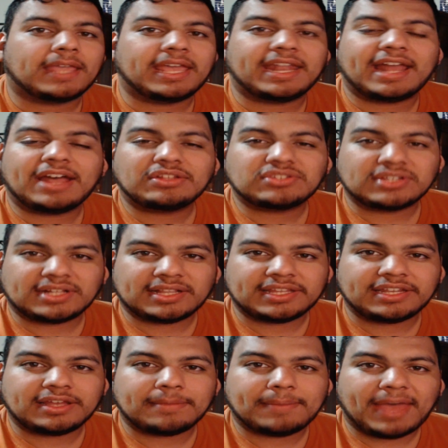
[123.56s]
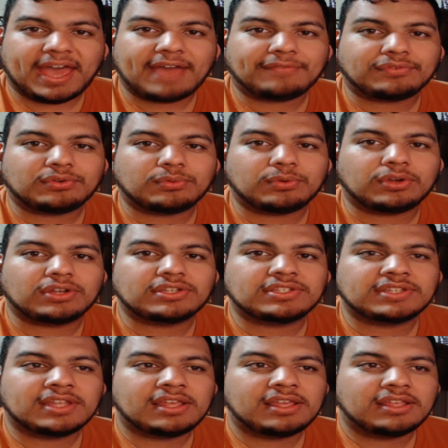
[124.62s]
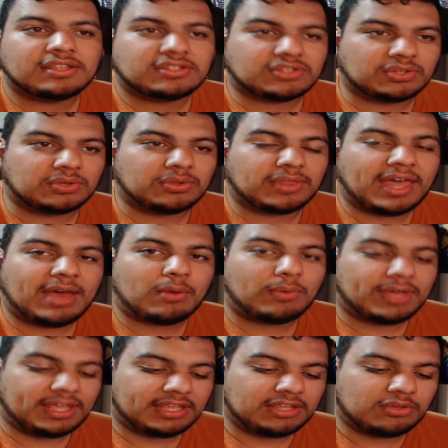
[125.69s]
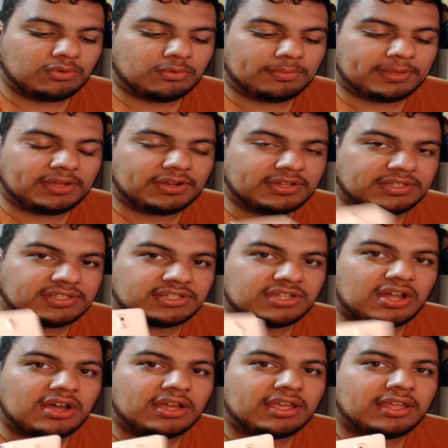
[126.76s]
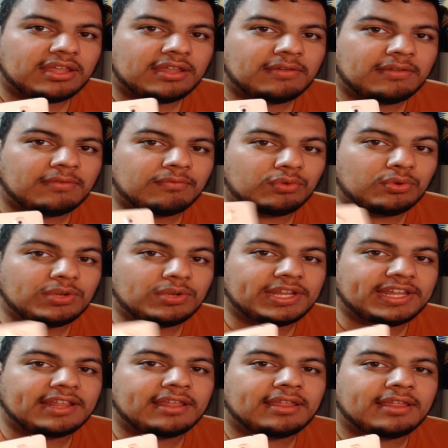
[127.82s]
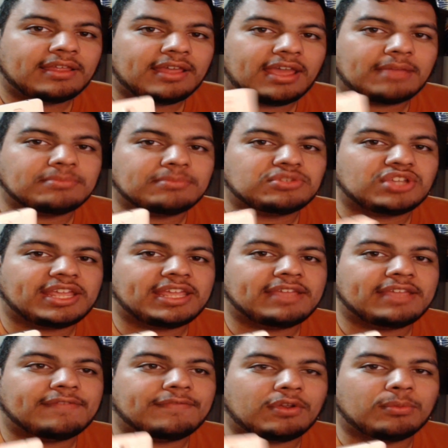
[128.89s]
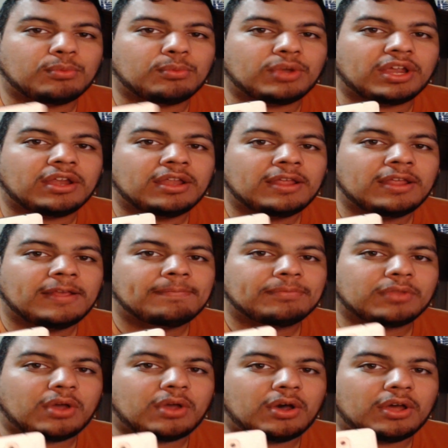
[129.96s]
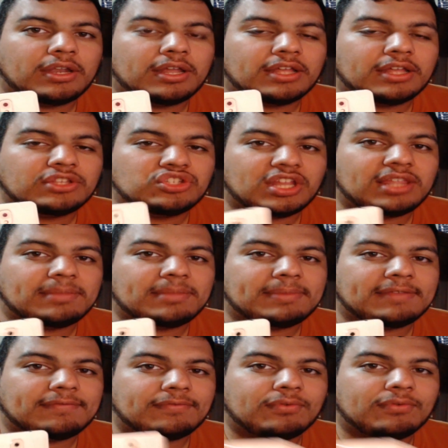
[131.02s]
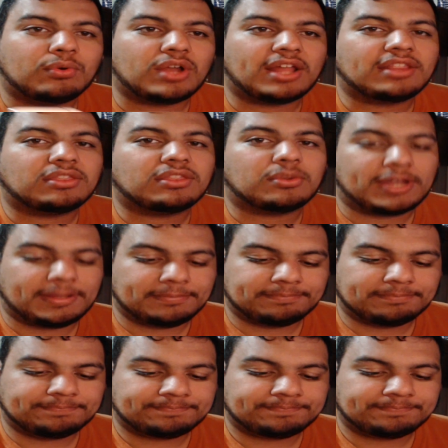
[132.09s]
and how to clean up afterwards. So that way you will be on a stock rooted MJE firmware on Jelly Bean 4.3.